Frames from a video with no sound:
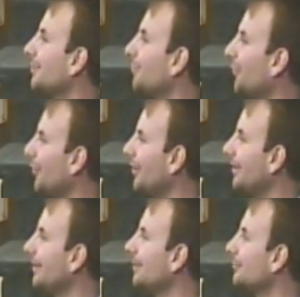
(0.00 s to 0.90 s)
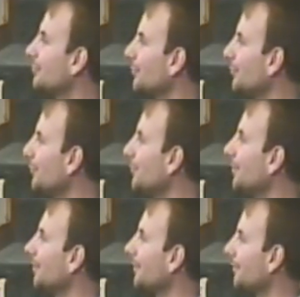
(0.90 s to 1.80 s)
1, 2,
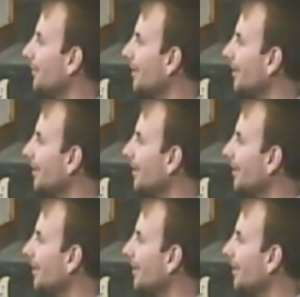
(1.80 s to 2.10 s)
3.